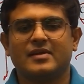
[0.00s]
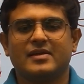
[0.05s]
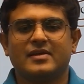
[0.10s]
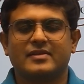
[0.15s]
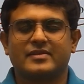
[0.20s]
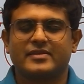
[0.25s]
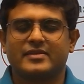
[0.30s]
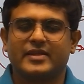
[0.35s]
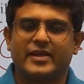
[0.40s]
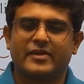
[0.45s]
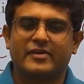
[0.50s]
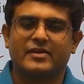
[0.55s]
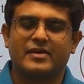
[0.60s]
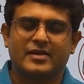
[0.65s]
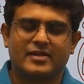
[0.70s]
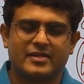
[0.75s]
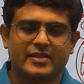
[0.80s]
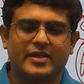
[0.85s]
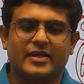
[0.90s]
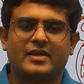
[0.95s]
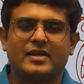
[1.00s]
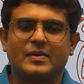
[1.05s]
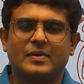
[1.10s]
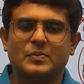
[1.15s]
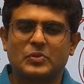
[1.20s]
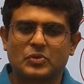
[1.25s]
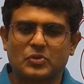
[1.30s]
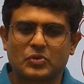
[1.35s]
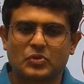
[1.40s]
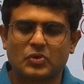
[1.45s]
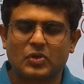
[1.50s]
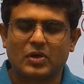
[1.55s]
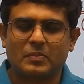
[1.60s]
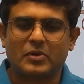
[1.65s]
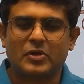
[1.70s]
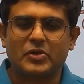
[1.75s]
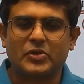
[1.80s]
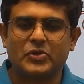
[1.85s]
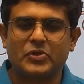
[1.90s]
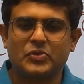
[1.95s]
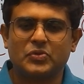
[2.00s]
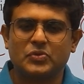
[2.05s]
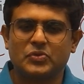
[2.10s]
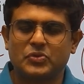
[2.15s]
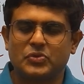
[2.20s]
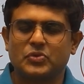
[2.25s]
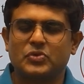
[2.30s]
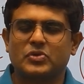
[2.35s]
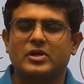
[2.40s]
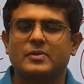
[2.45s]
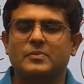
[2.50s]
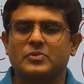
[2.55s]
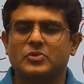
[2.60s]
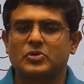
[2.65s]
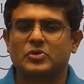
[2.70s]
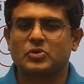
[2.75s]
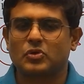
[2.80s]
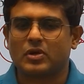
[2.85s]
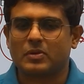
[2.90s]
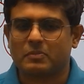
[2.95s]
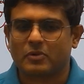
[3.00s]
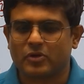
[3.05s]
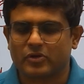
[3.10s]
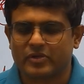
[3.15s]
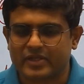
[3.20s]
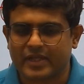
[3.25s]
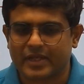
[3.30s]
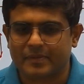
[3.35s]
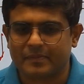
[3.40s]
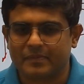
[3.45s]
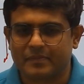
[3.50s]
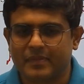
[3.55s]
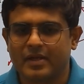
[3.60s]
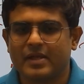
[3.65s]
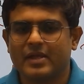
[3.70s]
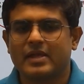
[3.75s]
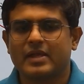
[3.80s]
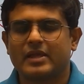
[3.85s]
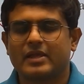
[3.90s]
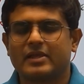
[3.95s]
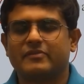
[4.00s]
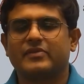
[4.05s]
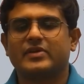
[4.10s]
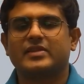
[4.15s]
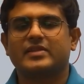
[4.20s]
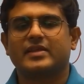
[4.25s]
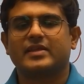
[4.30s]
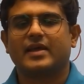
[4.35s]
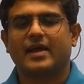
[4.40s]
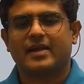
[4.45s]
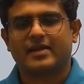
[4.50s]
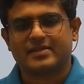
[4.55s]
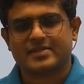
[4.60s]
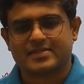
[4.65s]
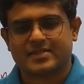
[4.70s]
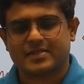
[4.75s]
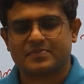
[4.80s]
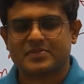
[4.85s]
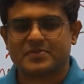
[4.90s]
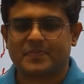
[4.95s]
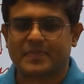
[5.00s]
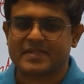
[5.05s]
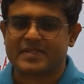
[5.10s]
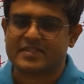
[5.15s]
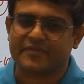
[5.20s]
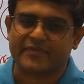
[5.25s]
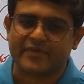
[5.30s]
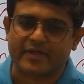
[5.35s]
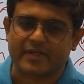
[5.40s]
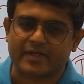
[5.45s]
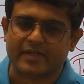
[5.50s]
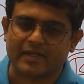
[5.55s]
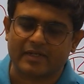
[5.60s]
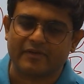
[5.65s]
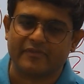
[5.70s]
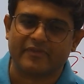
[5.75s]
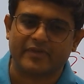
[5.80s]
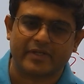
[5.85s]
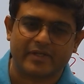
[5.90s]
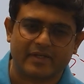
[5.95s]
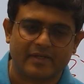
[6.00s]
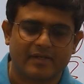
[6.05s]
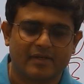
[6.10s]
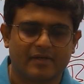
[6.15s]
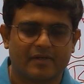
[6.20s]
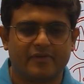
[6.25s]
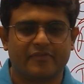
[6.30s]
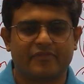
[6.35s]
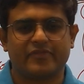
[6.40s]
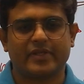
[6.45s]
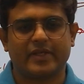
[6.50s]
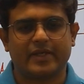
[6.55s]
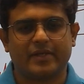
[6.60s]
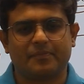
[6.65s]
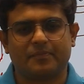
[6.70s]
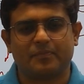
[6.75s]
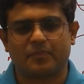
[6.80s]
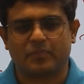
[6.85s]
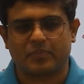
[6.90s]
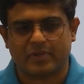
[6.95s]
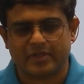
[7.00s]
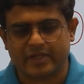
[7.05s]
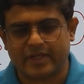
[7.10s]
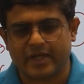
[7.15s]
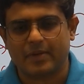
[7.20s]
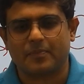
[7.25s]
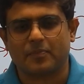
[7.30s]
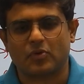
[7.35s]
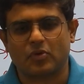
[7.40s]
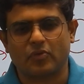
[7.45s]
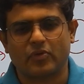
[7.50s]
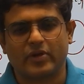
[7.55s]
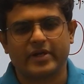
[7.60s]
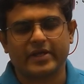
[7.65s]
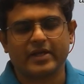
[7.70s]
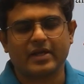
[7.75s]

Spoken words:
They come to know about you. You come to know about them. Even they had some specific delivery. If they are providing